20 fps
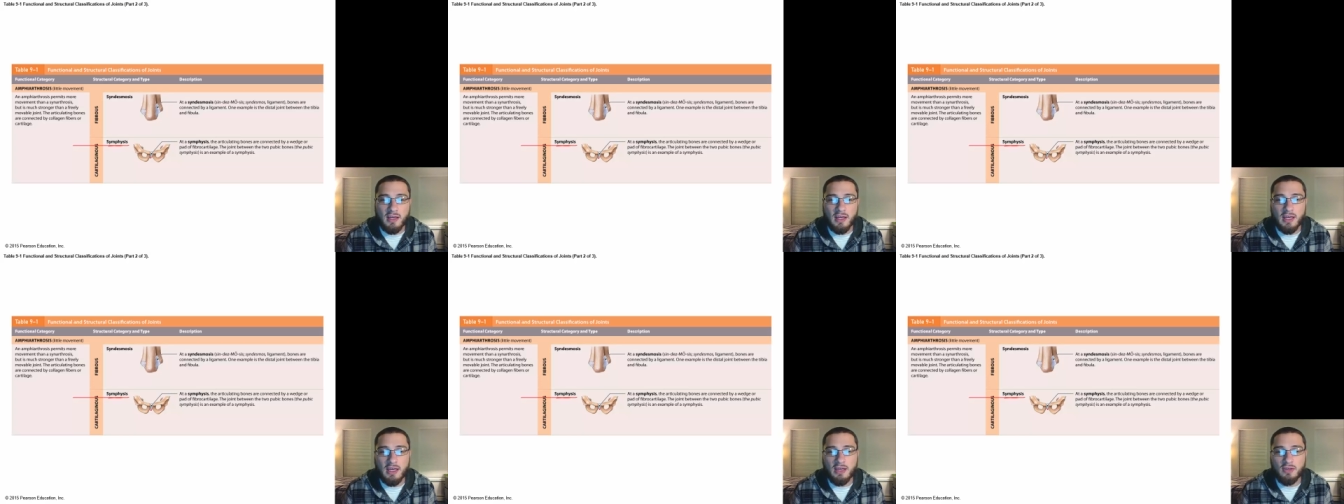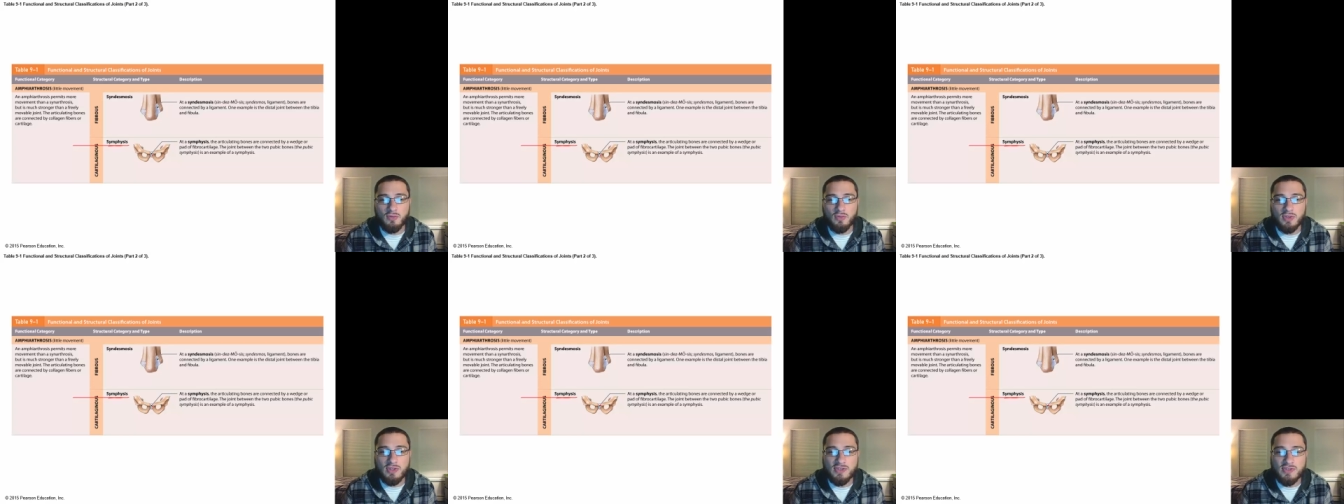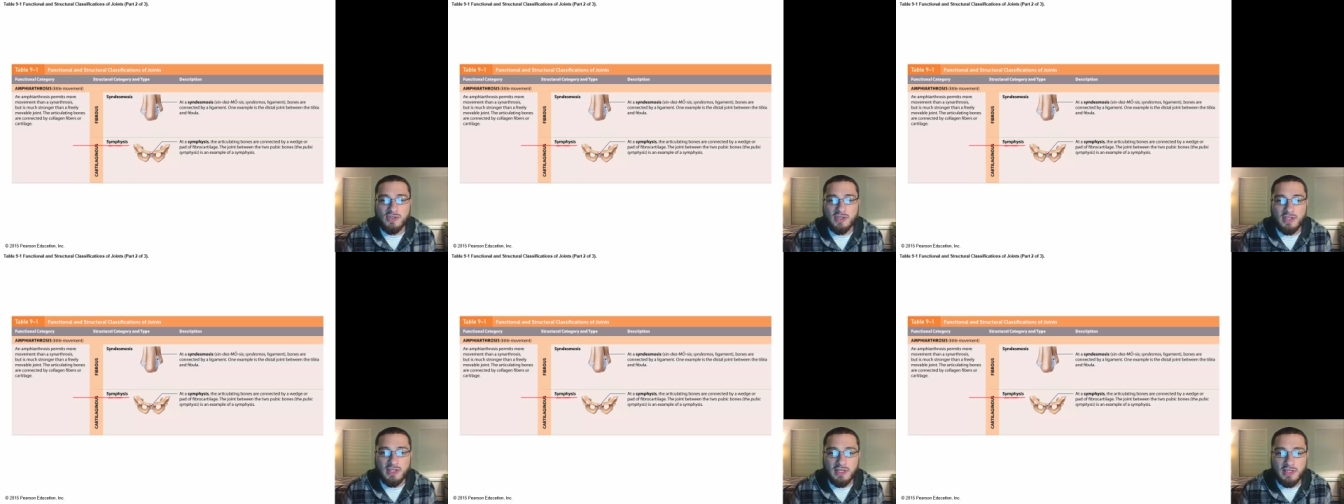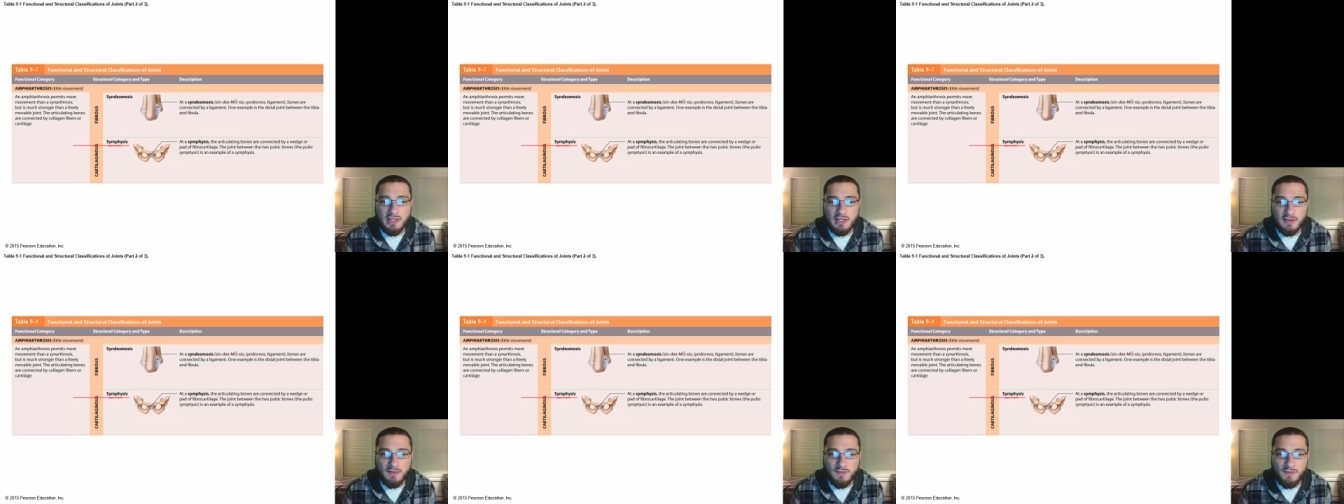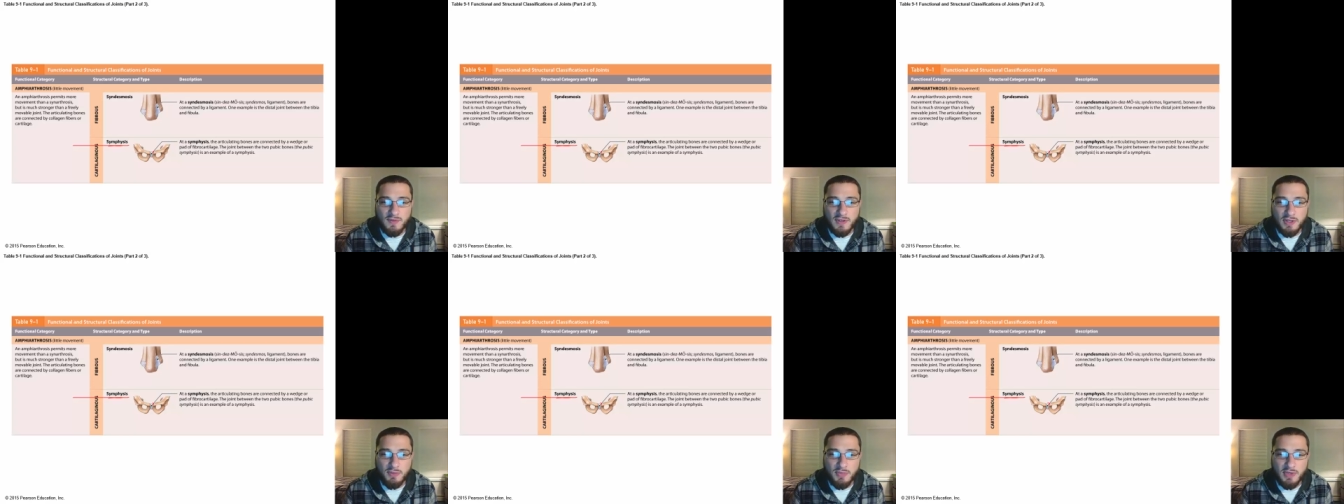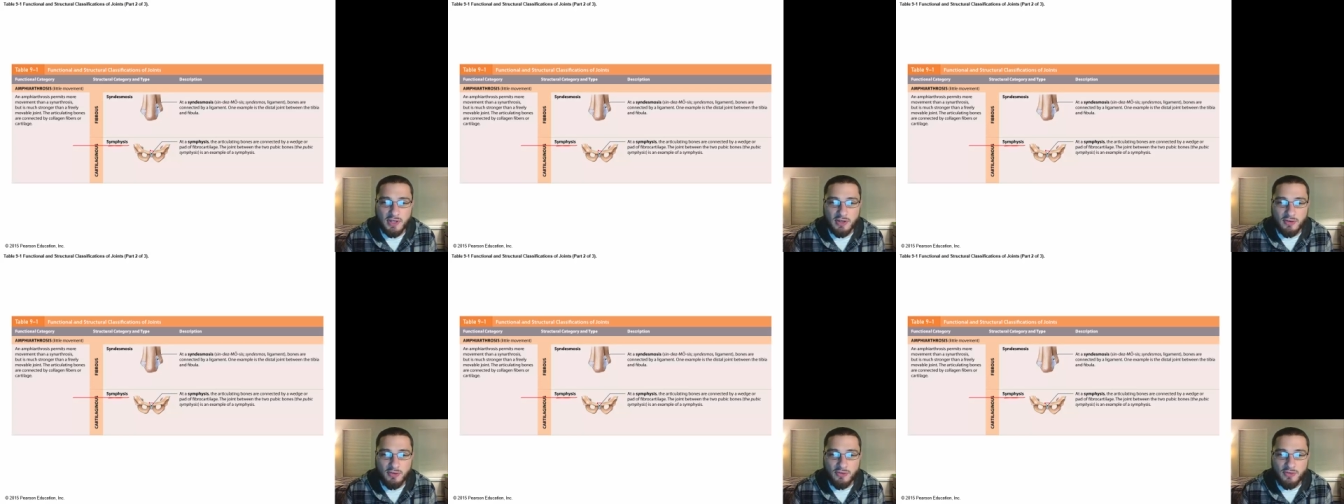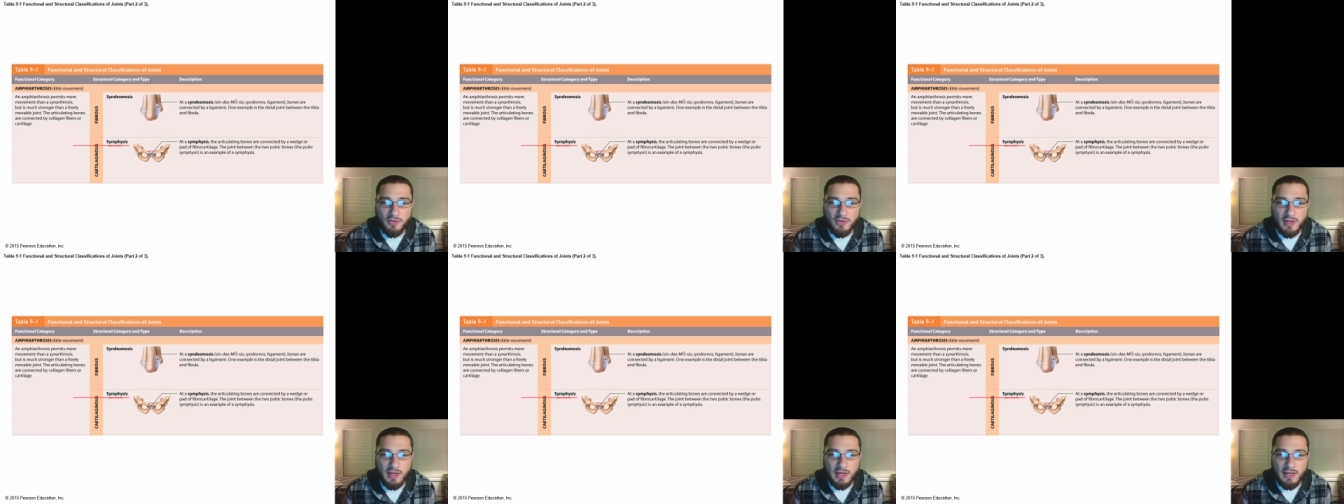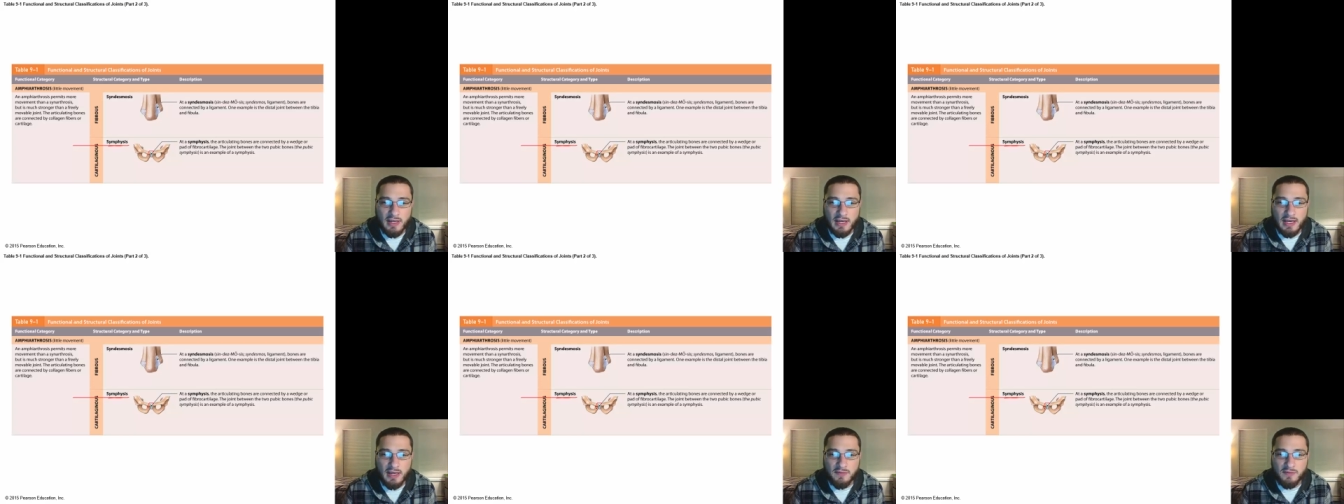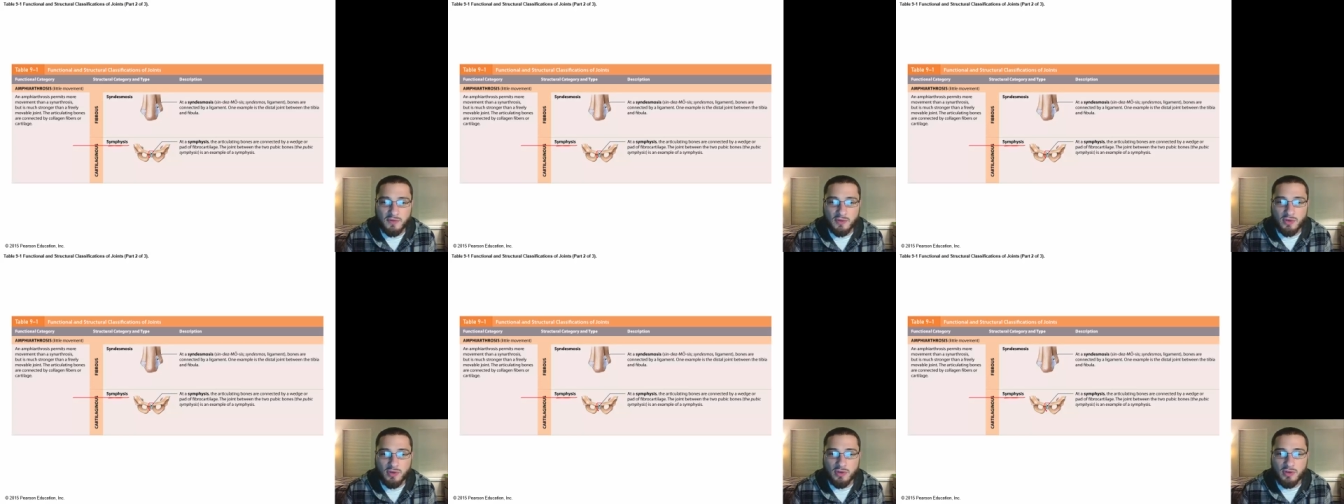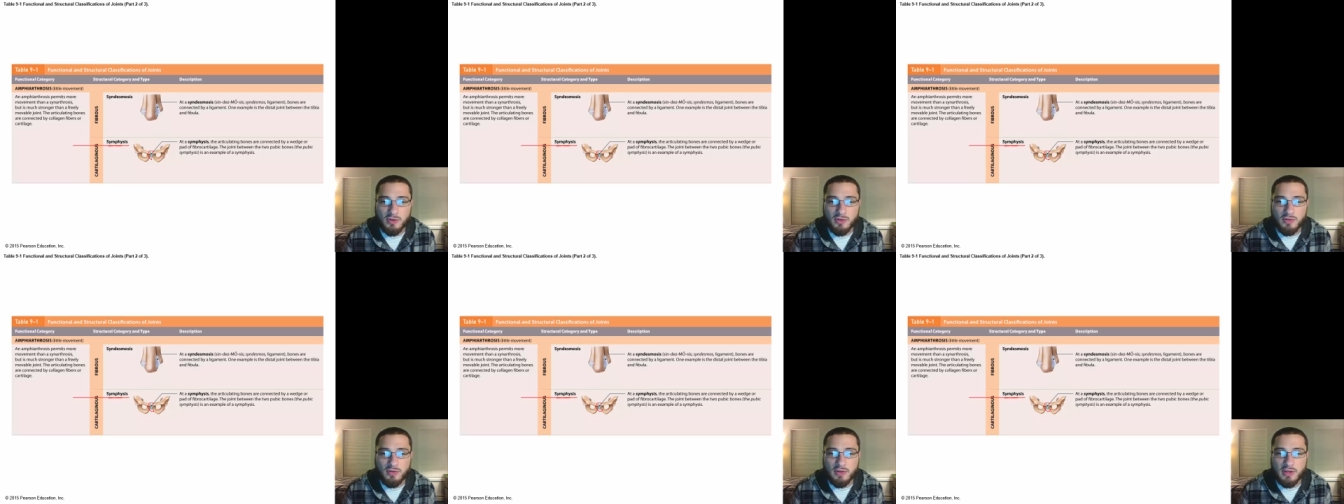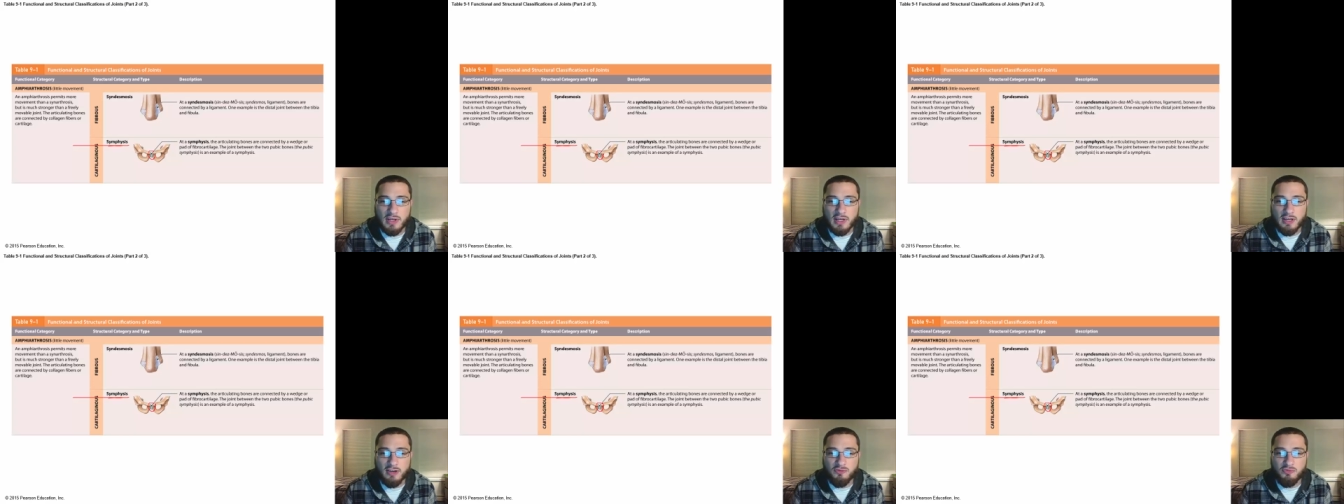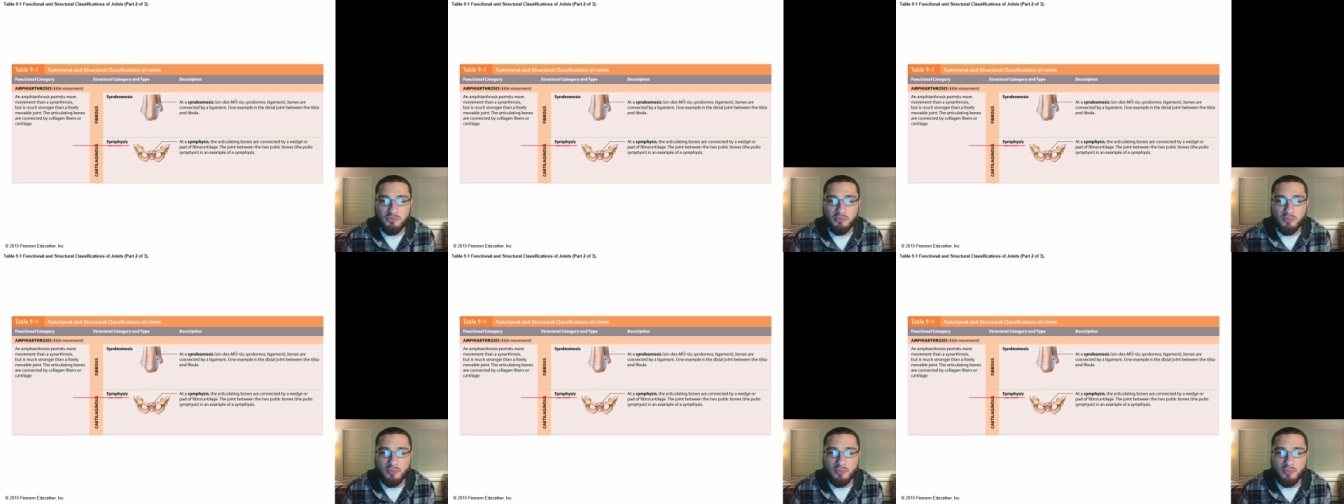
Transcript: and we see in females that after they have